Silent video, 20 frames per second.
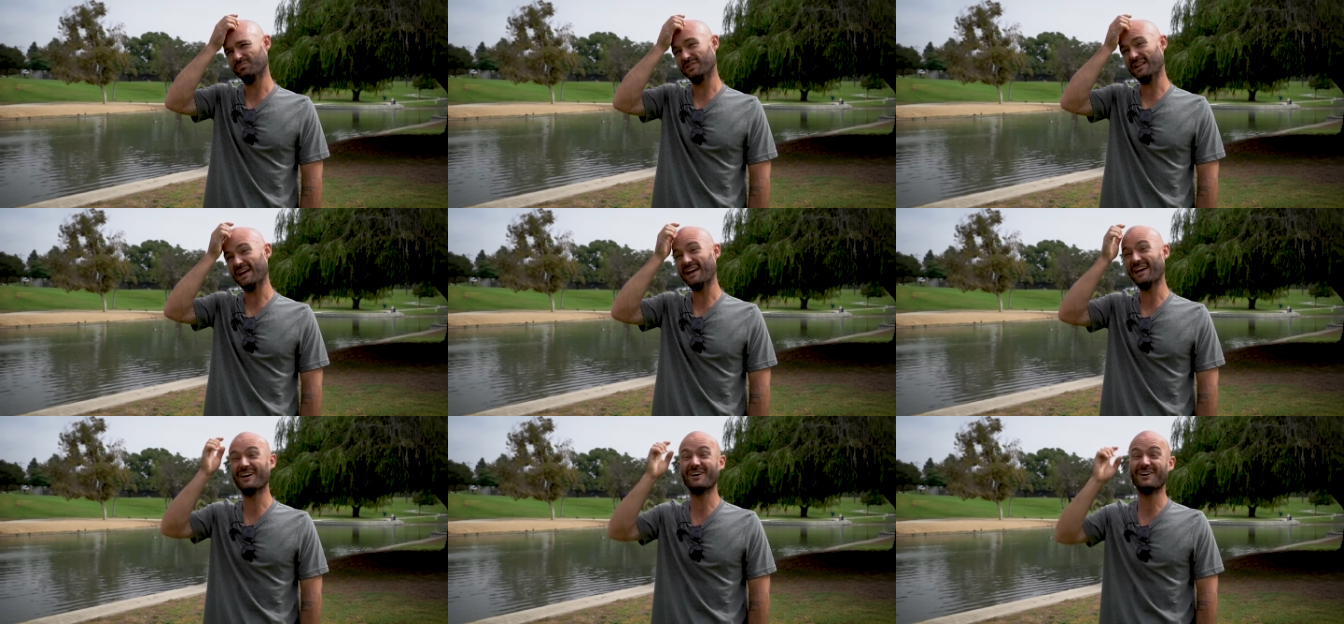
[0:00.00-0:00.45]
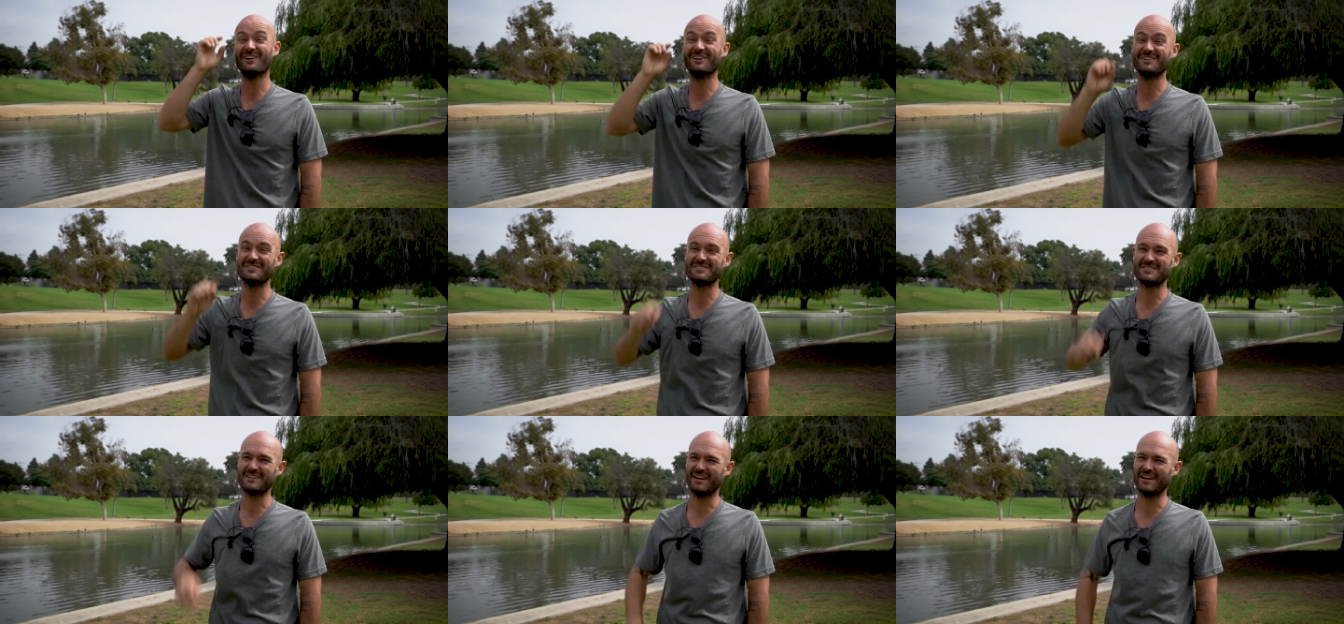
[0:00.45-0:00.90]

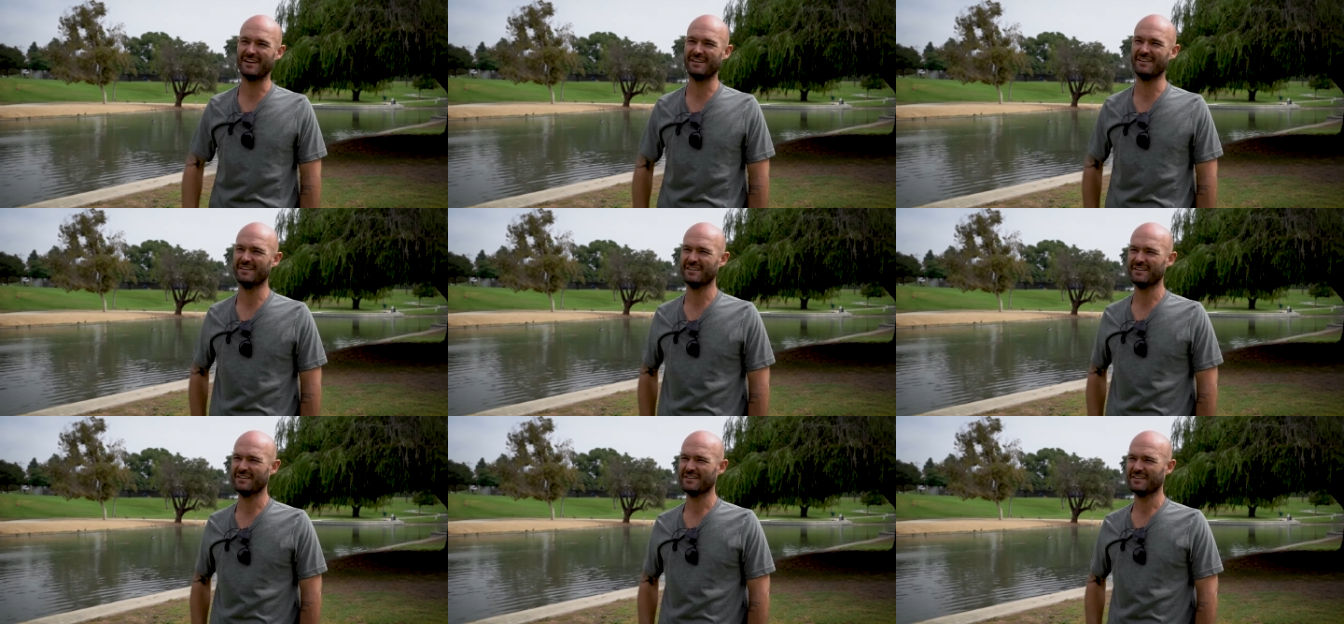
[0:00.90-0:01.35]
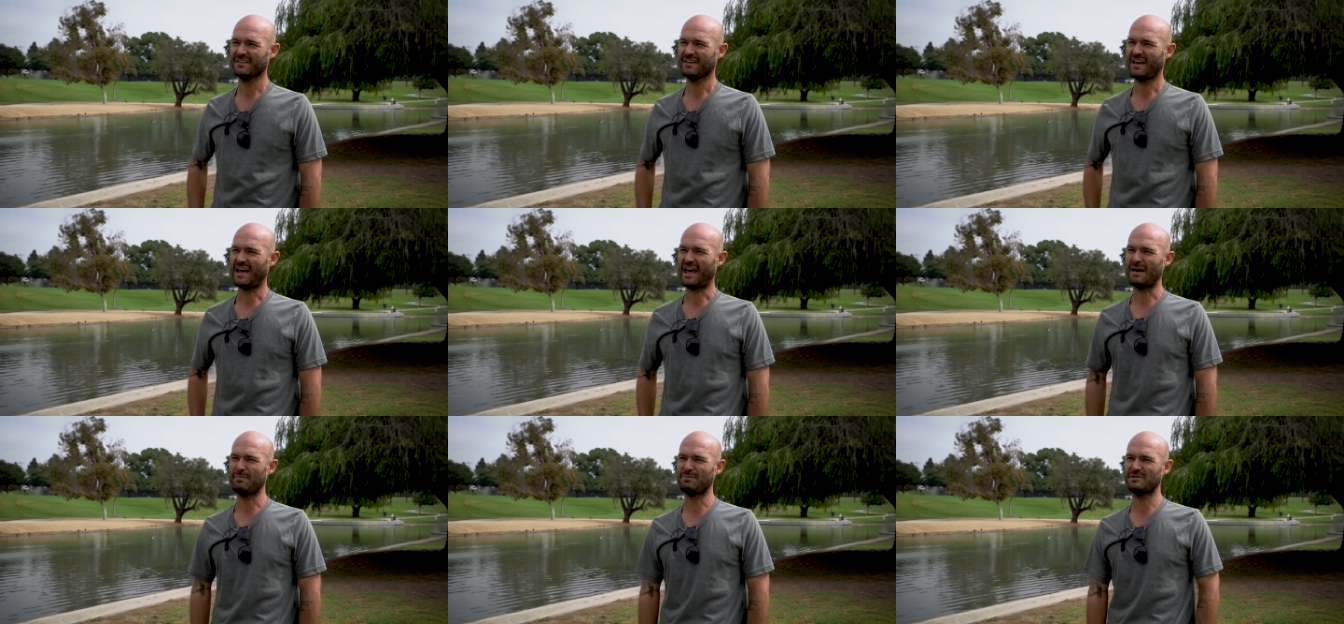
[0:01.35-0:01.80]
players and
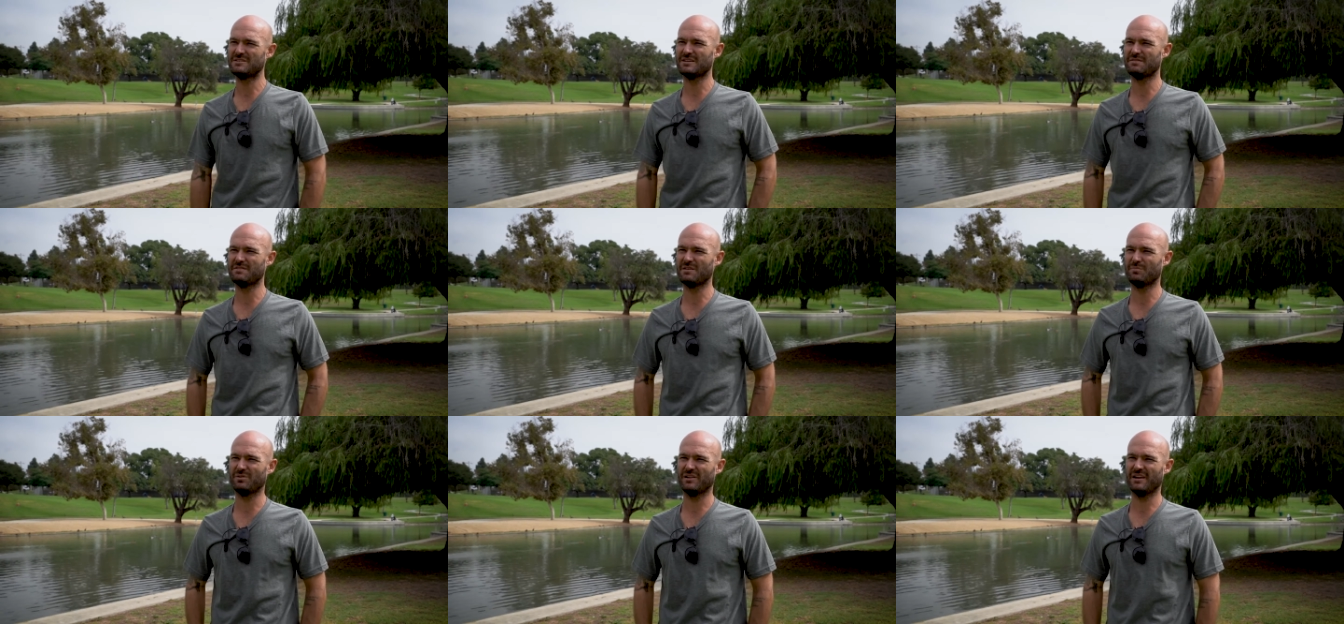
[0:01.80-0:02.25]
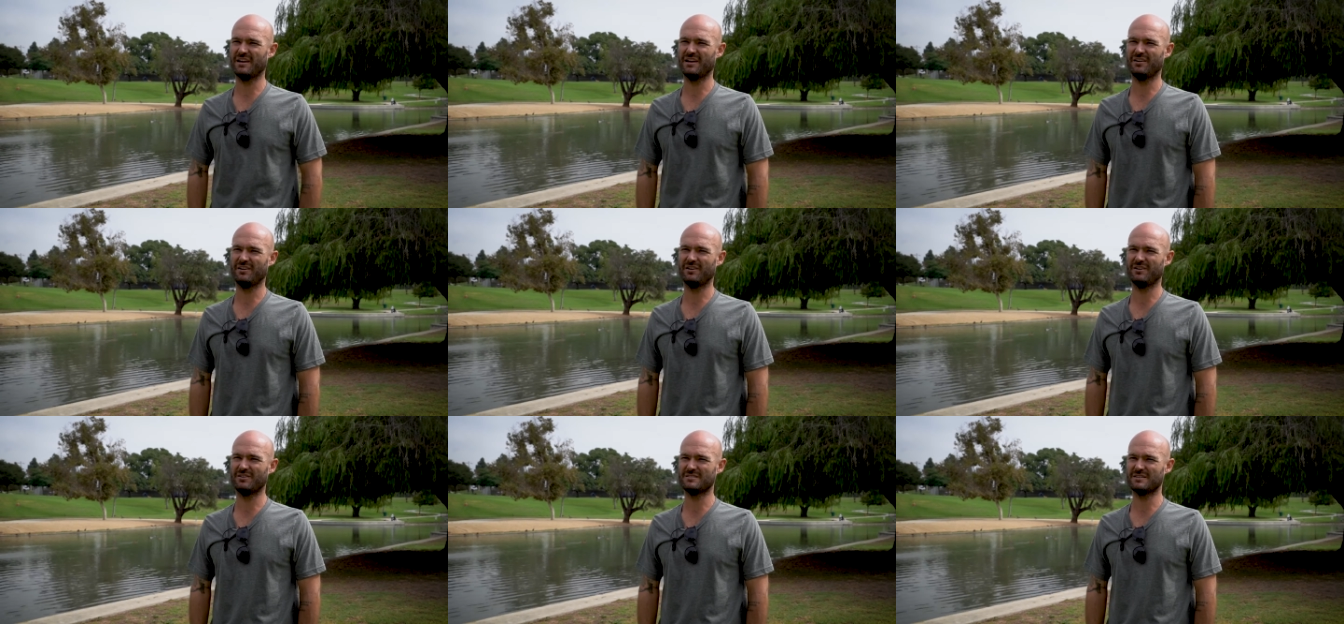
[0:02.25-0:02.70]
habits of the
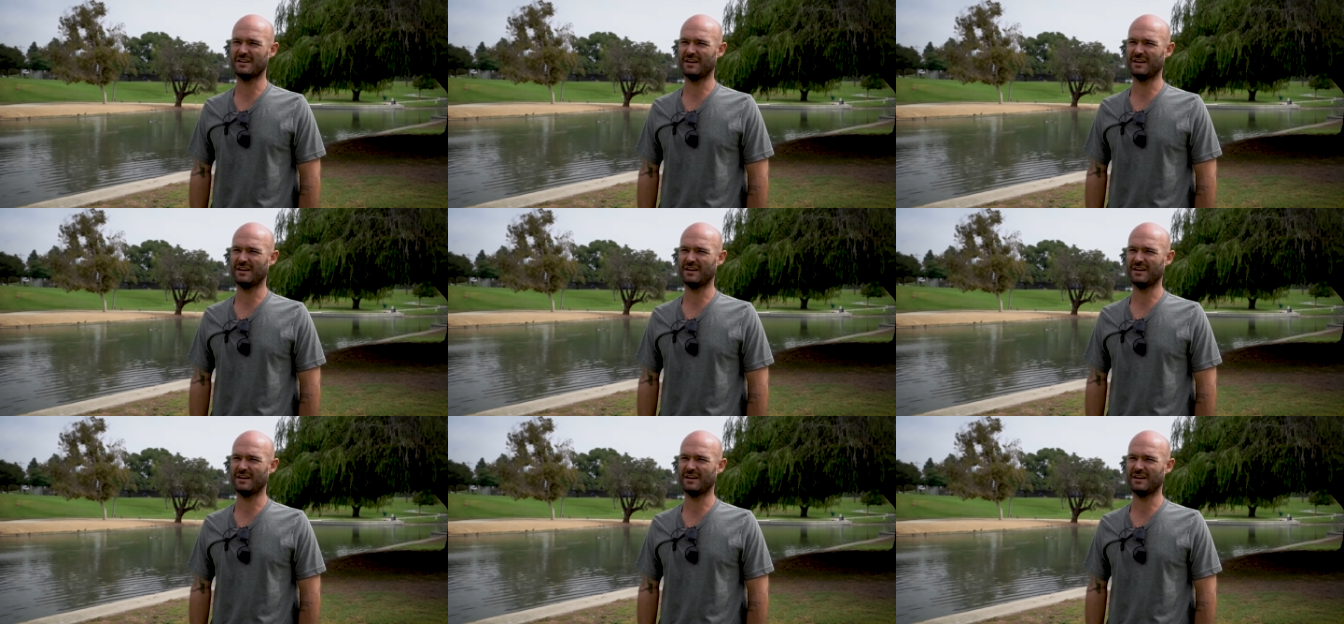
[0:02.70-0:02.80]
players,